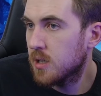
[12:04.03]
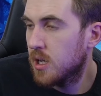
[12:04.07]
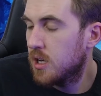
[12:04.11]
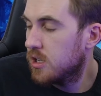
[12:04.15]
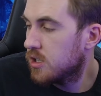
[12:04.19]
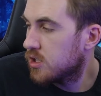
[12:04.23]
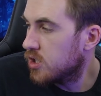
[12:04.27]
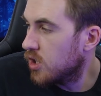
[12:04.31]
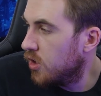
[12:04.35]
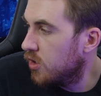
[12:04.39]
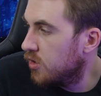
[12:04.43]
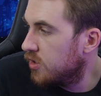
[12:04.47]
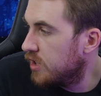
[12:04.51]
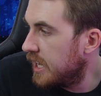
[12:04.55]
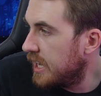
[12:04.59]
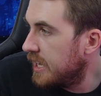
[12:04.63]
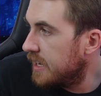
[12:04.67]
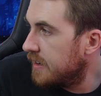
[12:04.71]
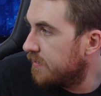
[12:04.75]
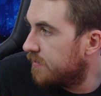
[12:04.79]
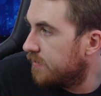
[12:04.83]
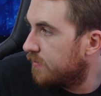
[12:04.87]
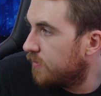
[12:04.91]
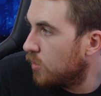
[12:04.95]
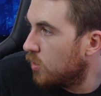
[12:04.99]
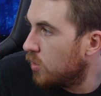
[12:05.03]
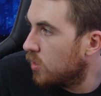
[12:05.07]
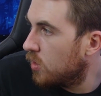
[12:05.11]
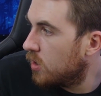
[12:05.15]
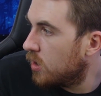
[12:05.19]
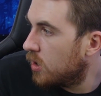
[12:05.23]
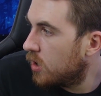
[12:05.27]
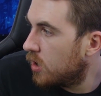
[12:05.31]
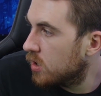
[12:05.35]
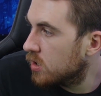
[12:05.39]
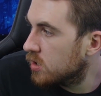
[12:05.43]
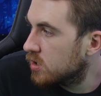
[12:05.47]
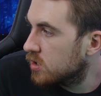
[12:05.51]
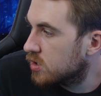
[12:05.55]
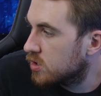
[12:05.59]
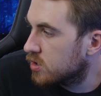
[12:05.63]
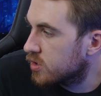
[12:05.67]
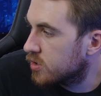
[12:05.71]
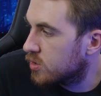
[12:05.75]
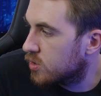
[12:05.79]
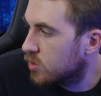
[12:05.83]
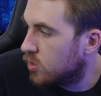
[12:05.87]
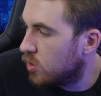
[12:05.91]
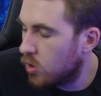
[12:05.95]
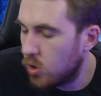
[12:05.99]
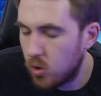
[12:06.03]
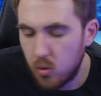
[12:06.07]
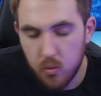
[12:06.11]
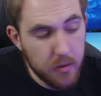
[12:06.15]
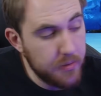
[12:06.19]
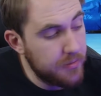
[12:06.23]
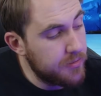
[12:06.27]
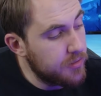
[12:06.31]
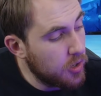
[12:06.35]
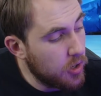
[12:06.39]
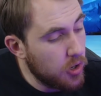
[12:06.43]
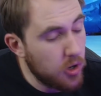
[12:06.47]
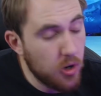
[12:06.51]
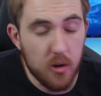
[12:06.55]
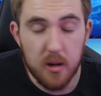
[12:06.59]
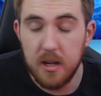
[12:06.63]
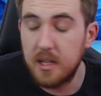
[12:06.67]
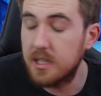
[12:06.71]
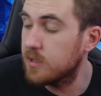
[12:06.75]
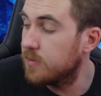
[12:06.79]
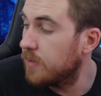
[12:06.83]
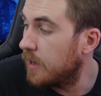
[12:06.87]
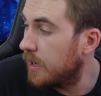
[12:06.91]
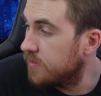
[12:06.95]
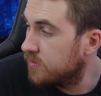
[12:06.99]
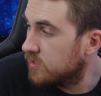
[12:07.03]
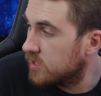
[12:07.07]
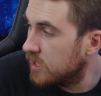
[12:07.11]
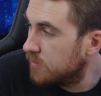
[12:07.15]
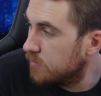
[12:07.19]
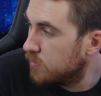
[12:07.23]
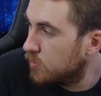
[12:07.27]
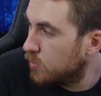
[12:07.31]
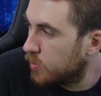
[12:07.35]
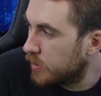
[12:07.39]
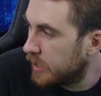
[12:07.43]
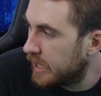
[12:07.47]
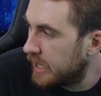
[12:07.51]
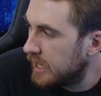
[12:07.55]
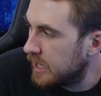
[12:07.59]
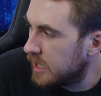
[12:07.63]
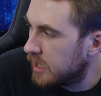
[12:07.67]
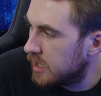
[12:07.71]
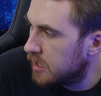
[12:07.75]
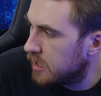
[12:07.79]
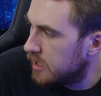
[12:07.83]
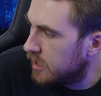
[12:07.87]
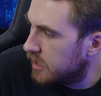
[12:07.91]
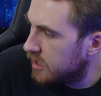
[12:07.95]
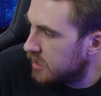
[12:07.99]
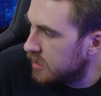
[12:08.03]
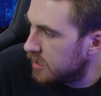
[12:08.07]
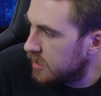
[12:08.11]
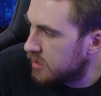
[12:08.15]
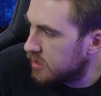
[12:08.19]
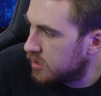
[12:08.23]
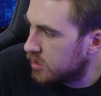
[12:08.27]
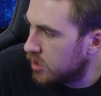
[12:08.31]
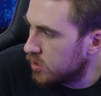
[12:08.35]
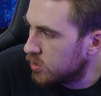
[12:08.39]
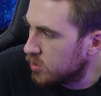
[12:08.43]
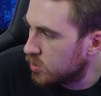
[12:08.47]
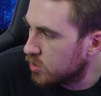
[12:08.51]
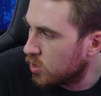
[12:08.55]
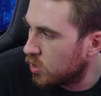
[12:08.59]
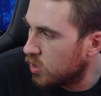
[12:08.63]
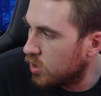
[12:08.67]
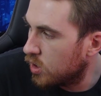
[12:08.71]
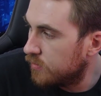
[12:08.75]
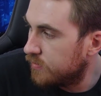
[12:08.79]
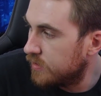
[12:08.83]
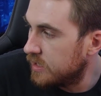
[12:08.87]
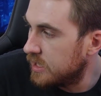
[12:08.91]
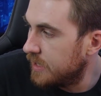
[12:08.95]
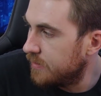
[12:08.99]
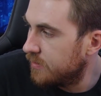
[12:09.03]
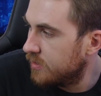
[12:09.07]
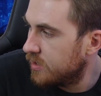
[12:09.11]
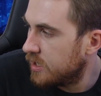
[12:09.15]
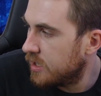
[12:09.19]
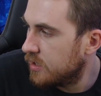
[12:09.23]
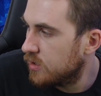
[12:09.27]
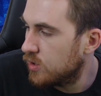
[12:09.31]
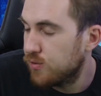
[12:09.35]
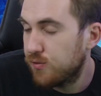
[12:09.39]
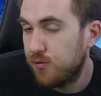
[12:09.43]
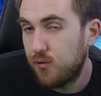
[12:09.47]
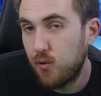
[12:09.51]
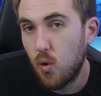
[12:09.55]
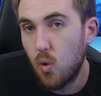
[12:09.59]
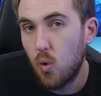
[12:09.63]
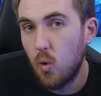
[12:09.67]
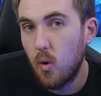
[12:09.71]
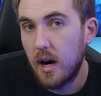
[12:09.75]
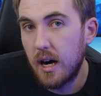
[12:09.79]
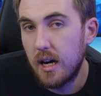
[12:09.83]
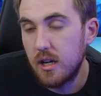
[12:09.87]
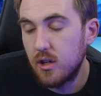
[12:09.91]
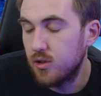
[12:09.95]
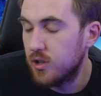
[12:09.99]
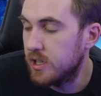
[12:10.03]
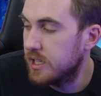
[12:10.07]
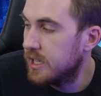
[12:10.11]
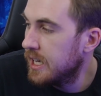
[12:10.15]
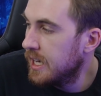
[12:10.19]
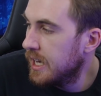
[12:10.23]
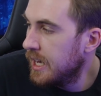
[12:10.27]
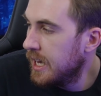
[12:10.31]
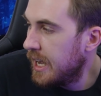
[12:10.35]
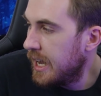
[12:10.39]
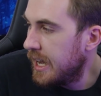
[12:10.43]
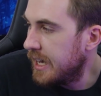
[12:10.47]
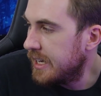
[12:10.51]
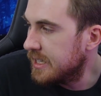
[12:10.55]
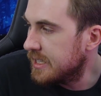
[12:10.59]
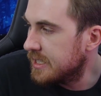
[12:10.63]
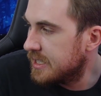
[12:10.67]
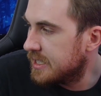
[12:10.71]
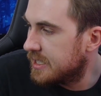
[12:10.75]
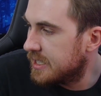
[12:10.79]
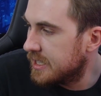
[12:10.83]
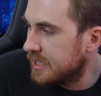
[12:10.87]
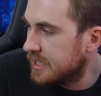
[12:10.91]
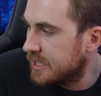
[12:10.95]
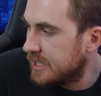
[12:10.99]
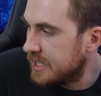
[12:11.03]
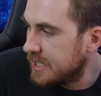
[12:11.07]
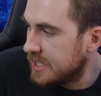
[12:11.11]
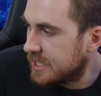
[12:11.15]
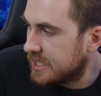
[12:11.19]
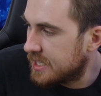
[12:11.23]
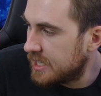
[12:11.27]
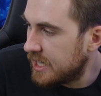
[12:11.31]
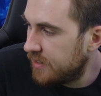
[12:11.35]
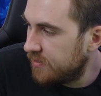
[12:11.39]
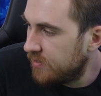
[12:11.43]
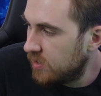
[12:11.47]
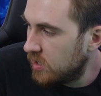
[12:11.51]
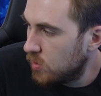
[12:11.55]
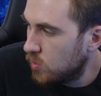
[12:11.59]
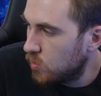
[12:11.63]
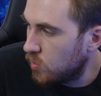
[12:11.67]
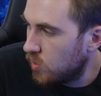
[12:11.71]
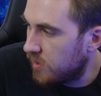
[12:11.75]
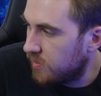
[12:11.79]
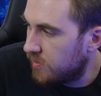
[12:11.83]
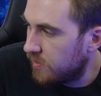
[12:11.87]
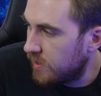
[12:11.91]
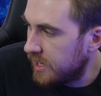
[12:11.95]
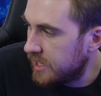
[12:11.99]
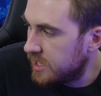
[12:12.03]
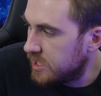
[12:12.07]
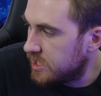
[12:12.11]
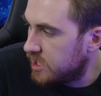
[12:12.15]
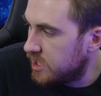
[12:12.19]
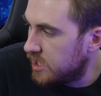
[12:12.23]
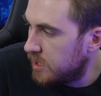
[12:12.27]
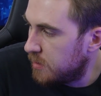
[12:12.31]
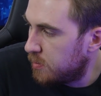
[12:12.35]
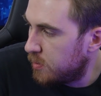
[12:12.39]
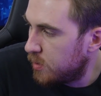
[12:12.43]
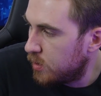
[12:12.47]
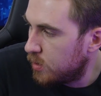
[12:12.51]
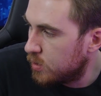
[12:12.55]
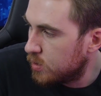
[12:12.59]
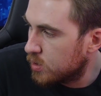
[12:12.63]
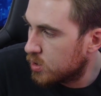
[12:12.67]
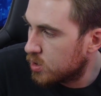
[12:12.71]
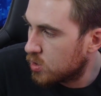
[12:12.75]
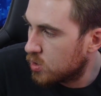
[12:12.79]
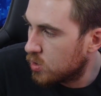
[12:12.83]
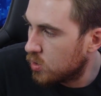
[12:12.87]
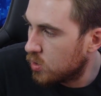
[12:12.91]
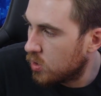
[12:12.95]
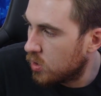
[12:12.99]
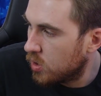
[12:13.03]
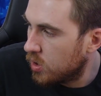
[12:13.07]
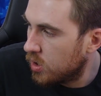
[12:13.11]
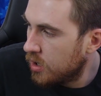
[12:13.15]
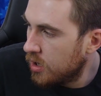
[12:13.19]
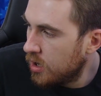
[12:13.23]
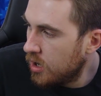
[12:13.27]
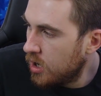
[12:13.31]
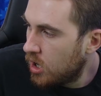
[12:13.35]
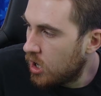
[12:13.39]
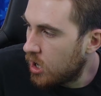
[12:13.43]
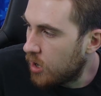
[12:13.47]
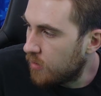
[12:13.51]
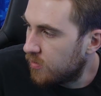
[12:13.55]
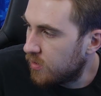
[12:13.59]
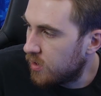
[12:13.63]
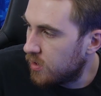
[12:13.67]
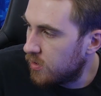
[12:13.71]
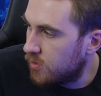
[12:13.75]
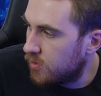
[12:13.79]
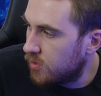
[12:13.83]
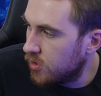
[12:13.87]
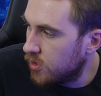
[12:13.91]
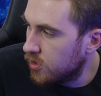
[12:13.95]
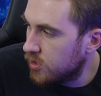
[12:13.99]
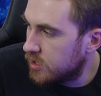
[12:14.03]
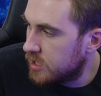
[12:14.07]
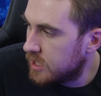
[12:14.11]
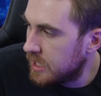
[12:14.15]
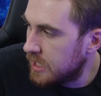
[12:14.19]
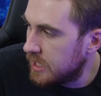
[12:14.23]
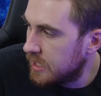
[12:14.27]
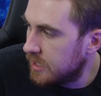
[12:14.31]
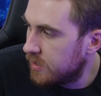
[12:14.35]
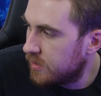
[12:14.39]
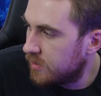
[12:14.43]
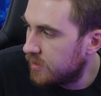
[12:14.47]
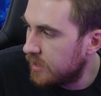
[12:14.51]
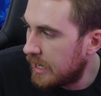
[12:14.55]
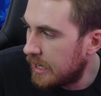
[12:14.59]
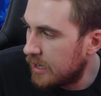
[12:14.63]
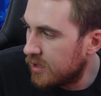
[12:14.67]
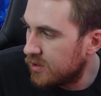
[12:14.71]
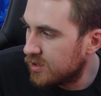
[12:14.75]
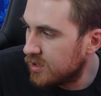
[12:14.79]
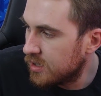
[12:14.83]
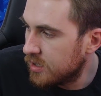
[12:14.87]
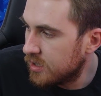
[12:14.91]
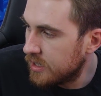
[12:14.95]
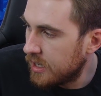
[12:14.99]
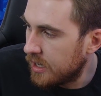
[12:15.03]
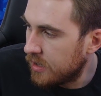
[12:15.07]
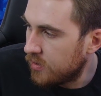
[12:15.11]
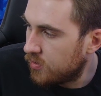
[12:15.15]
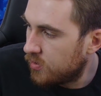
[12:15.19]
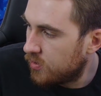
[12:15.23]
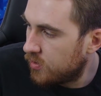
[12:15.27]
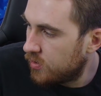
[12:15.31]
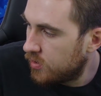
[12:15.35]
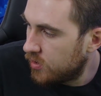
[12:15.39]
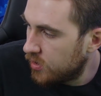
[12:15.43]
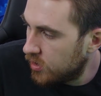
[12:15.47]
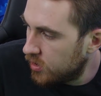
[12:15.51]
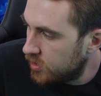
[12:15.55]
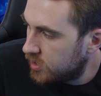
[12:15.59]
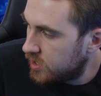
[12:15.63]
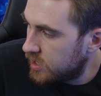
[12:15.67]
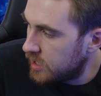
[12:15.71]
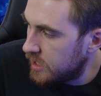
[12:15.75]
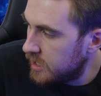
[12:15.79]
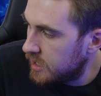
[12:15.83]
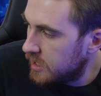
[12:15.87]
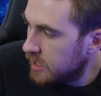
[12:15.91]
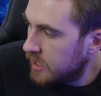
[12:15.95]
So then for our score with the RX 570, we're getting a total score of 11,467 with a GPU score of 13,030